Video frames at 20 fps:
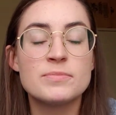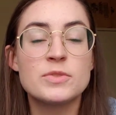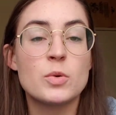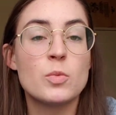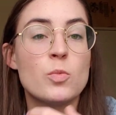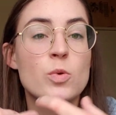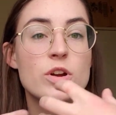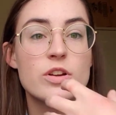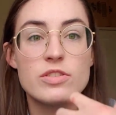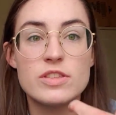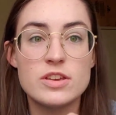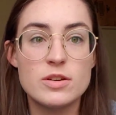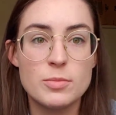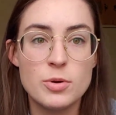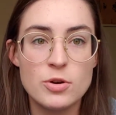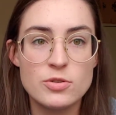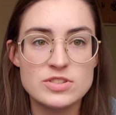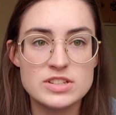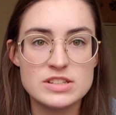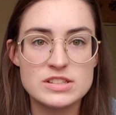we're the
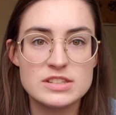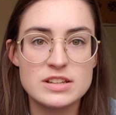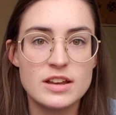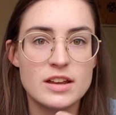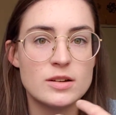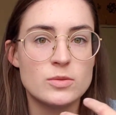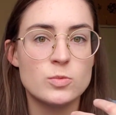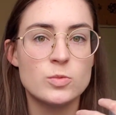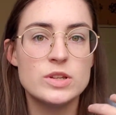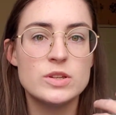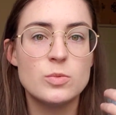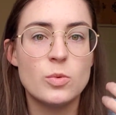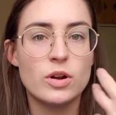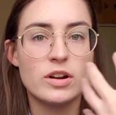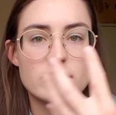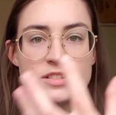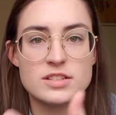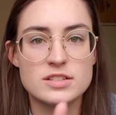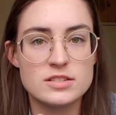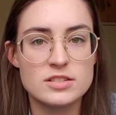opposing side, we want to